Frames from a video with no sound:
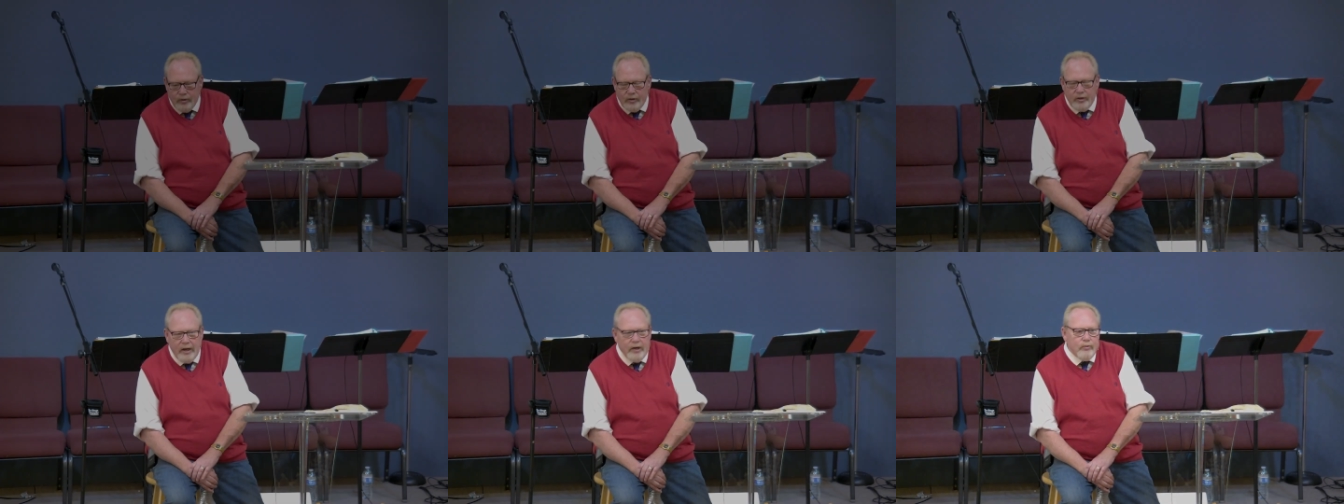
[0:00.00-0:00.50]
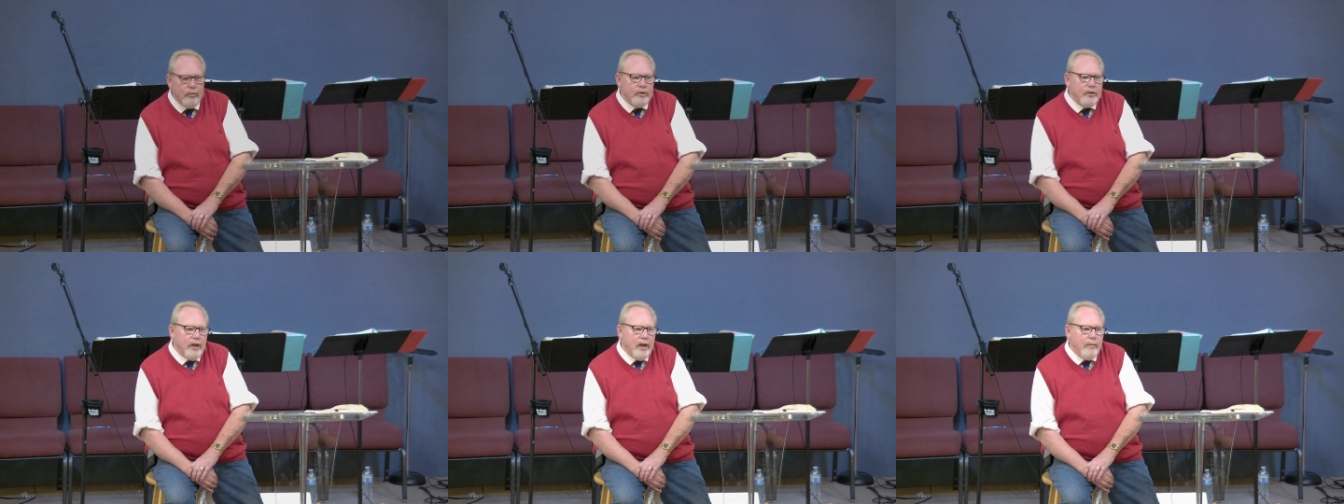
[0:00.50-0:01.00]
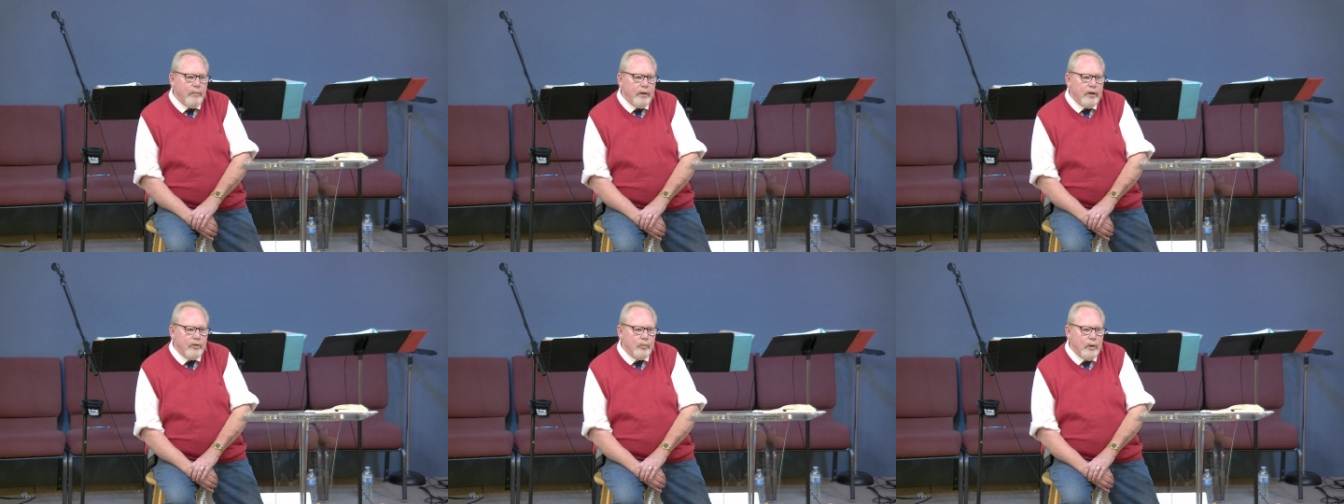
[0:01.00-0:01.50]
is a dangerous thing
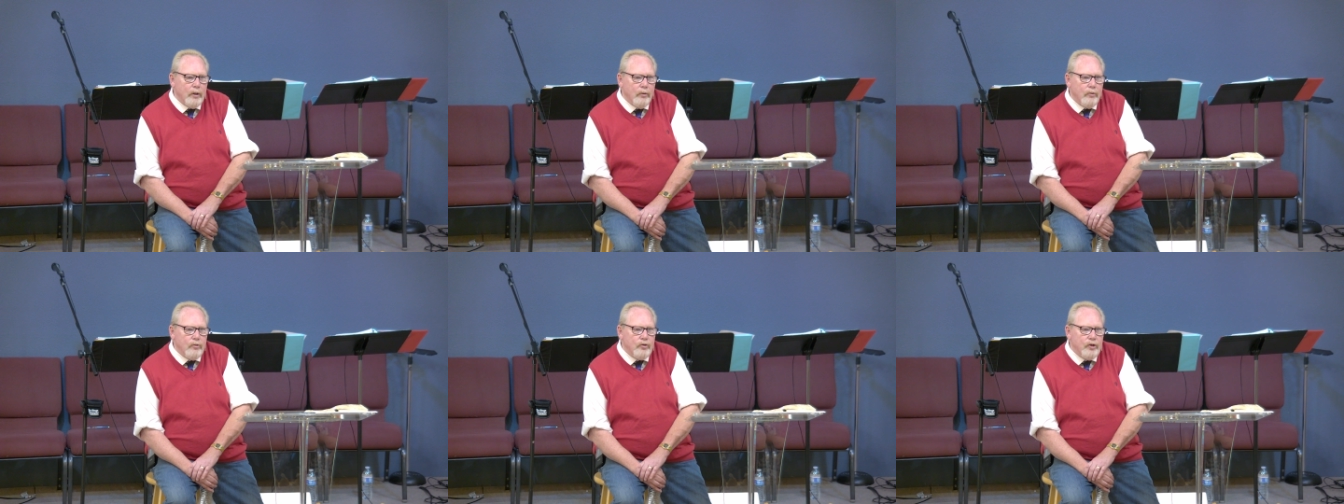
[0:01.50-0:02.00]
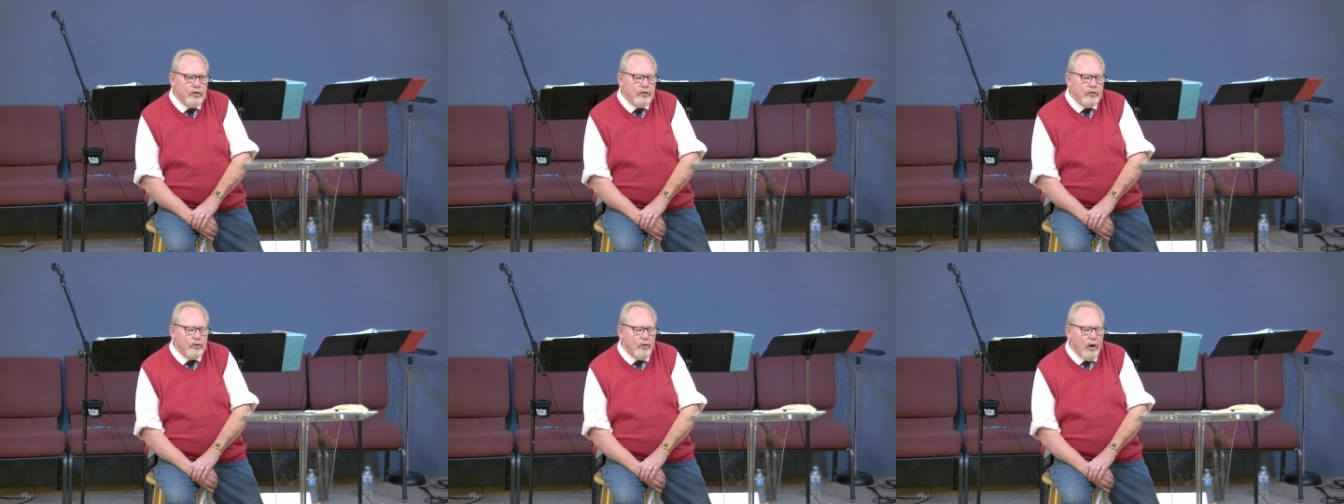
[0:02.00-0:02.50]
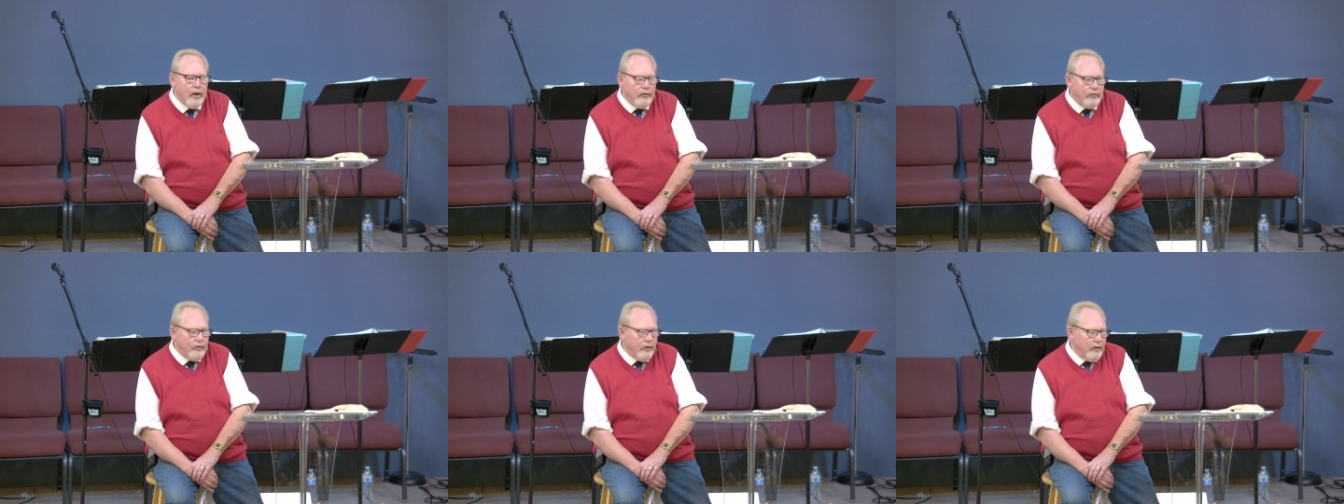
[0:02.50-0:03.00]
because we lose Jesus
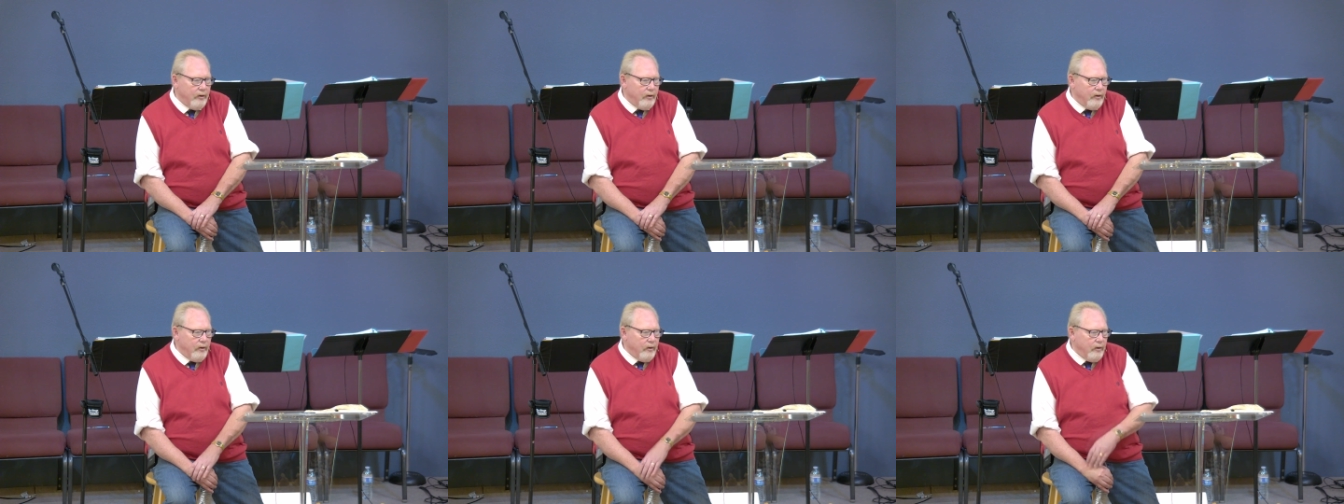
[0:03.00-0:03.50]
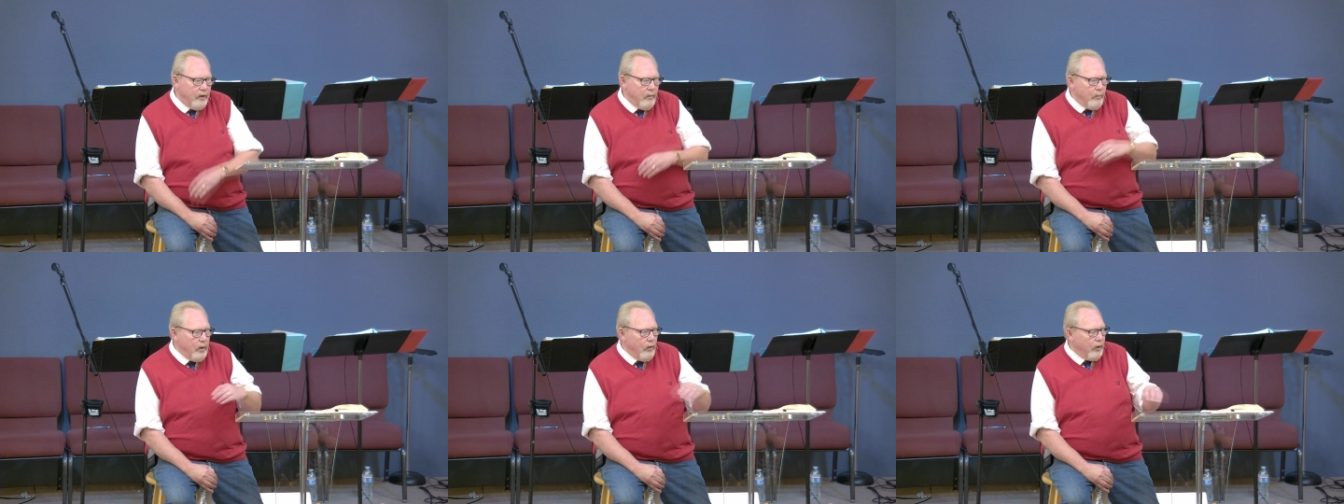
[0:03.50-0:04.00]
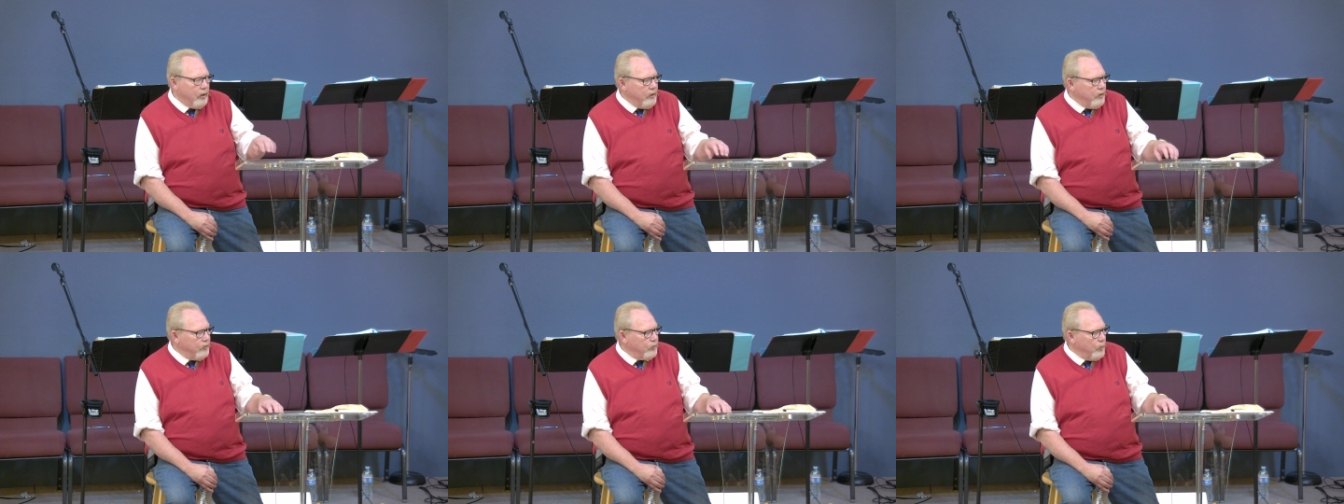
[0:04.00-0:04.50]
Christ in American
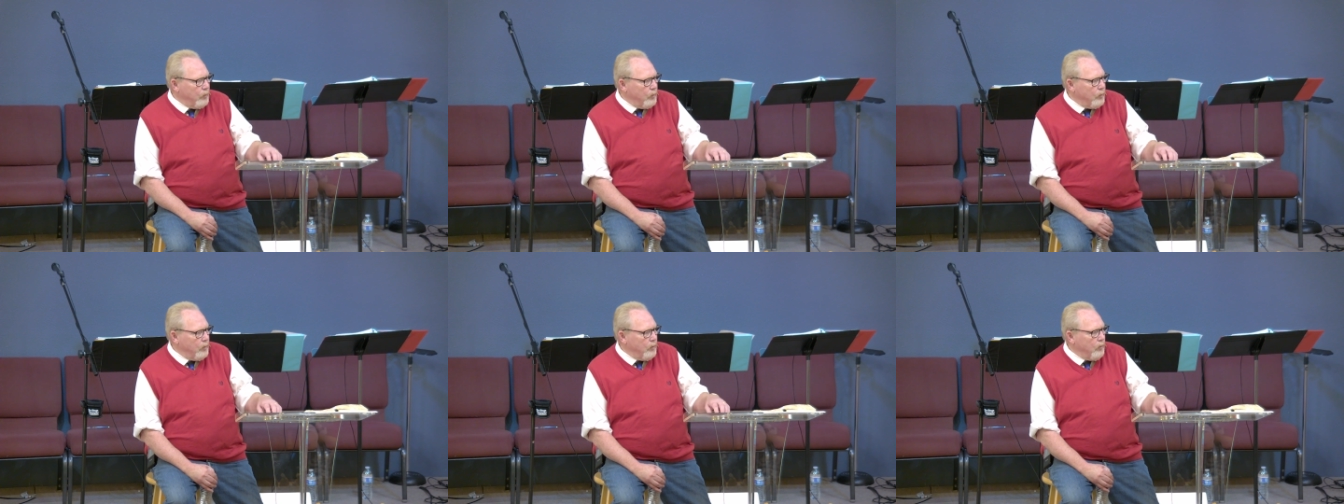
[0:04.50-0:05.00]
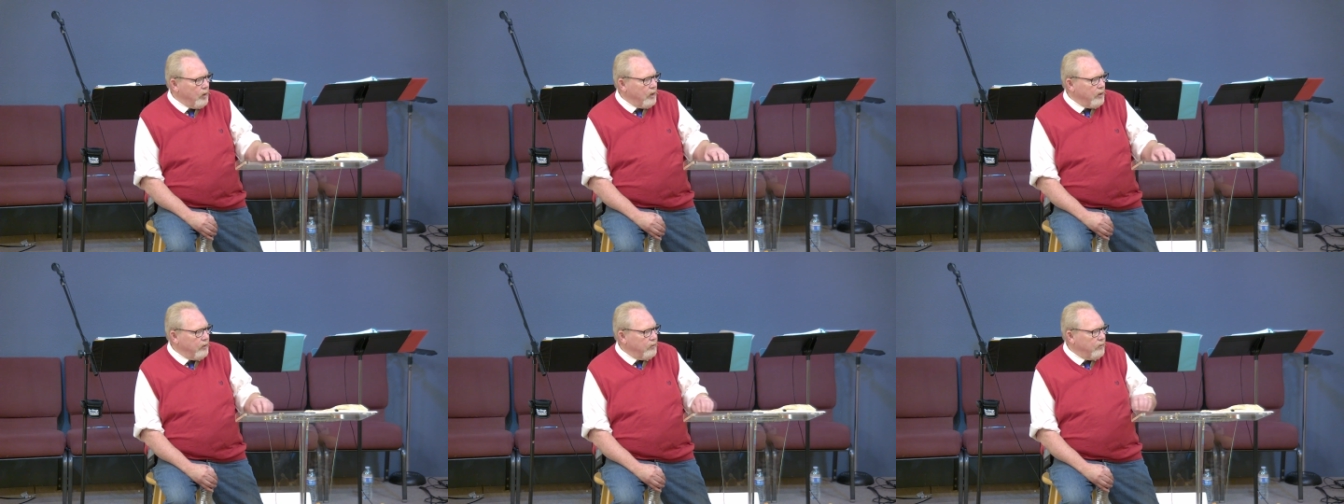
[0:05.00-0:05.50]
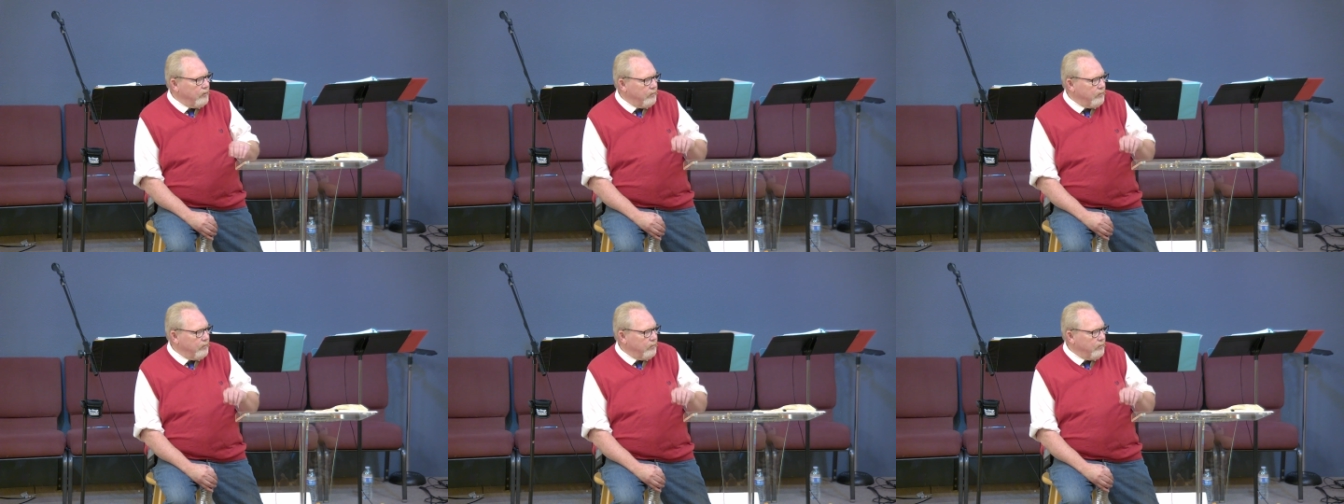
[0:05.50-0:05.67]
history when we write it.